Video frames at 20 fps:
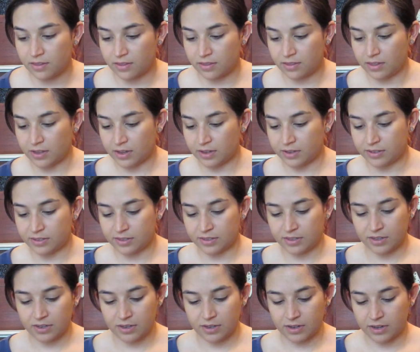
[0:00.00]
this
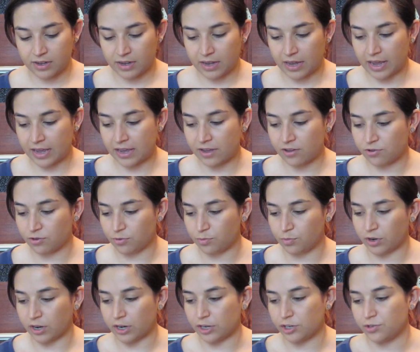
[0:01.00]
angled
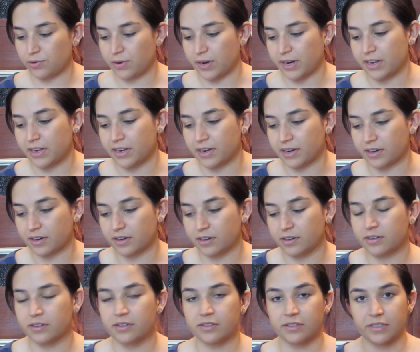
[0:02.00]
brush right here,
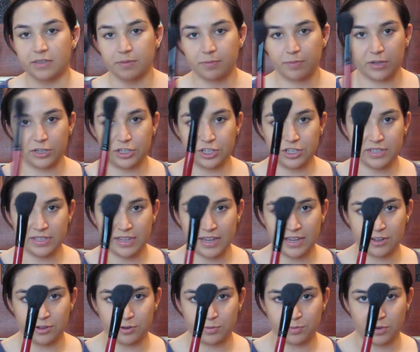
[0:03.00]
this Blushies
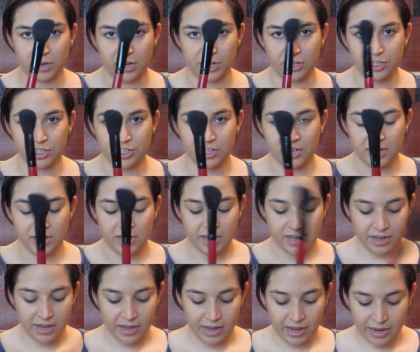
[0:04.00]
angled brush,
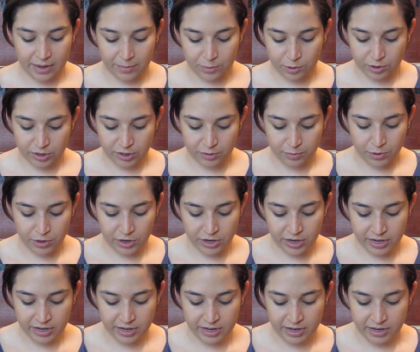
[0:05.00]
and I'm going to put
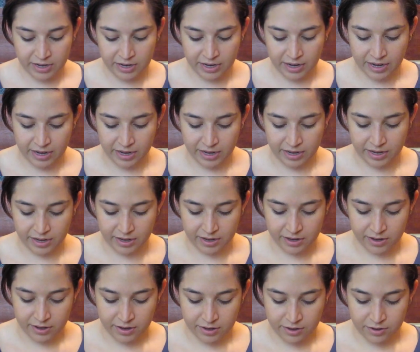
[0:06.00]
it in a
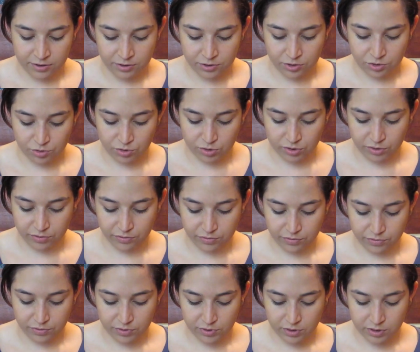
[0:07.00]
sort of
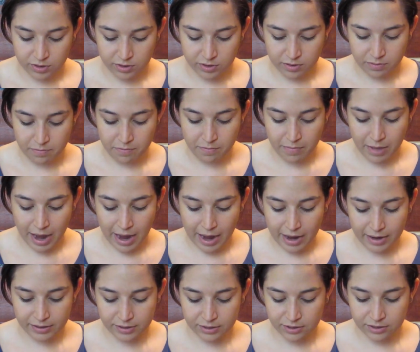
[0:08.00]

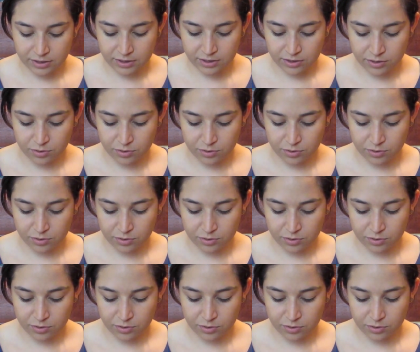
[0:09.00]
matte,